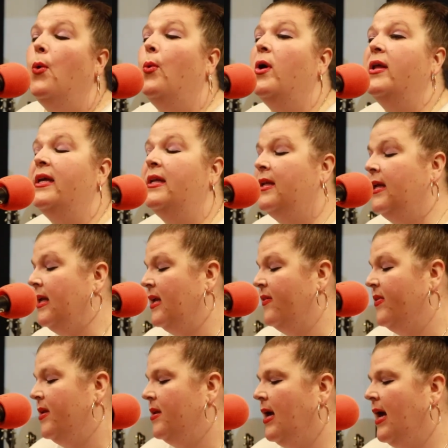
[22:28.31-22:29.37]
Well, and
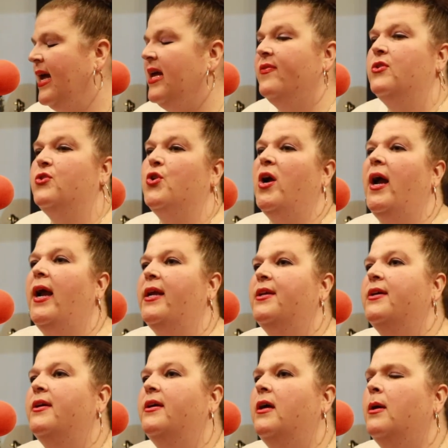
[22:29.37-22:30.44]
I even tried
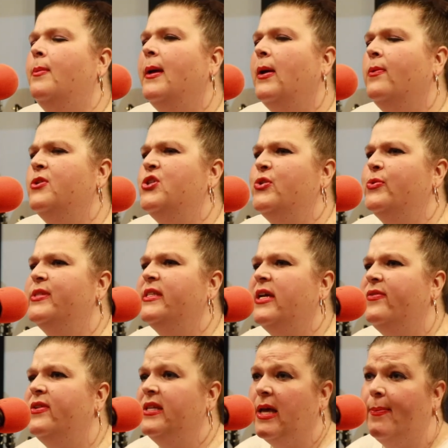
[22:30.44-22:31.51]
about when she was
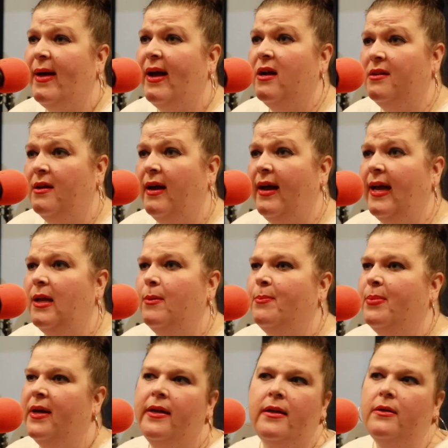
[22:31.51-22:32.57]
7 to get back on diet,
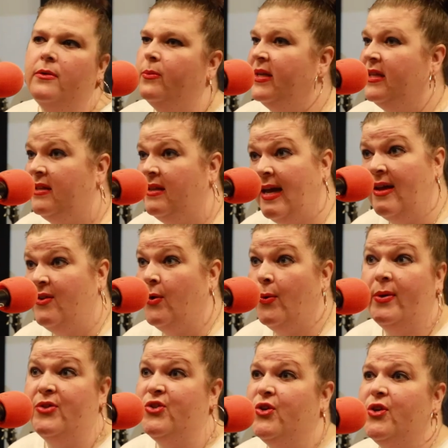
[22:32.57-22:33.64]
but we had no
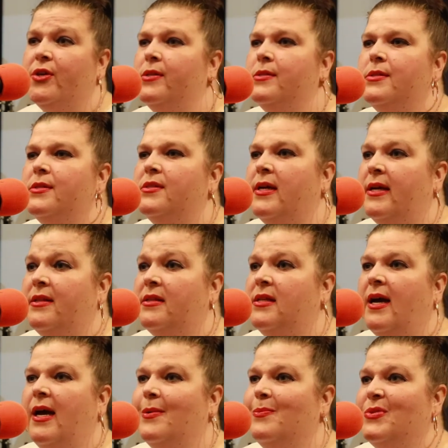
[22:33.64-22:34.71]
insurance at the
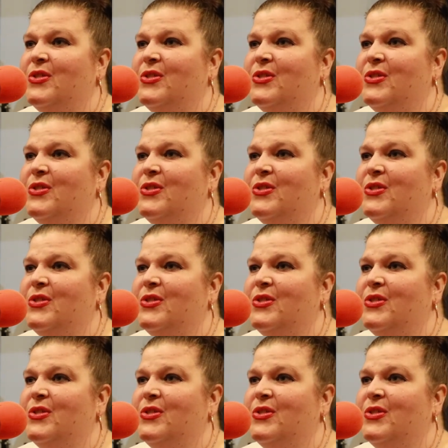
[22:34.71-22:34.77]
time.